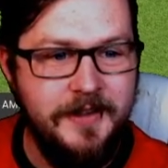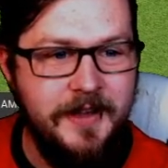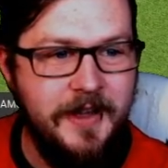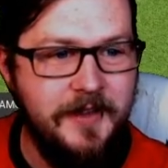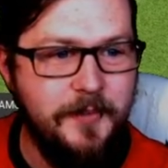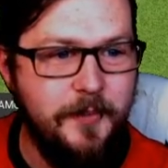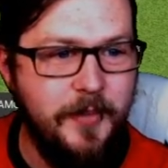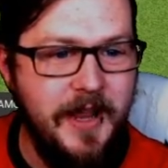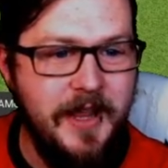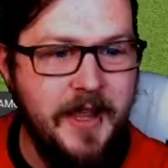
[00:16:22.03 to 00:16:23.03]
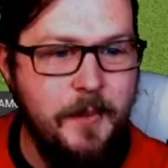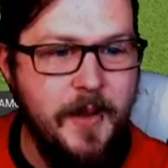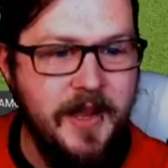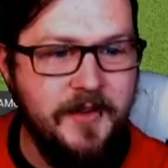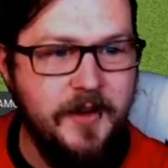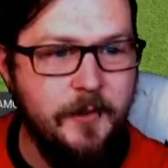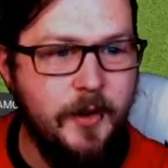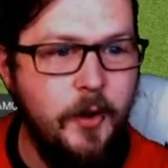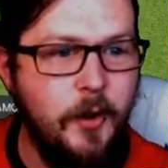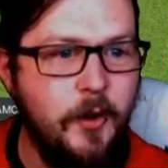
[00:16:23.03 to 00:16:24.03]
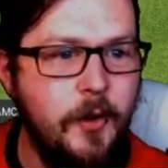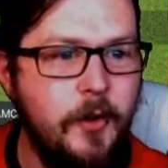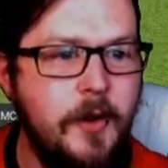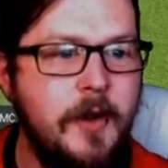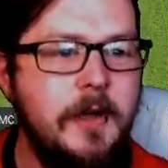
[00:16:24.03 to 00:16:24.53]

is playing amazingly. Makoko